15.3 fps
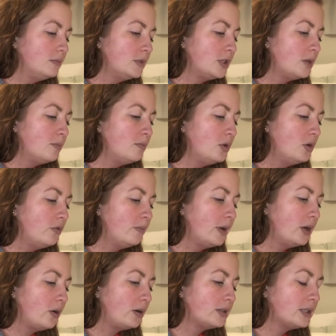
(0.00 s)

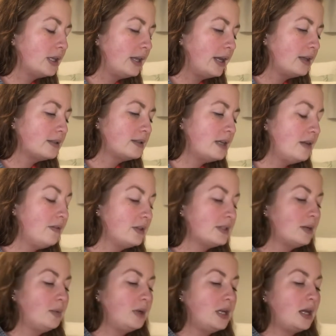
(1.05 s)
movement or to like even
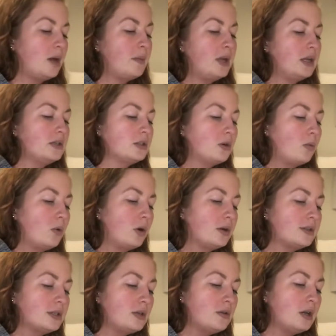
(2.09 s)
somebody coming in
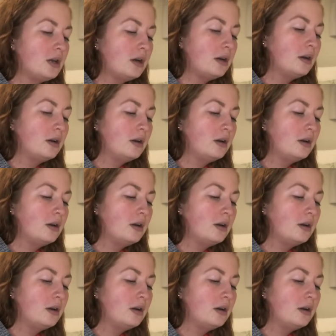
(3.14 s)
towards you here.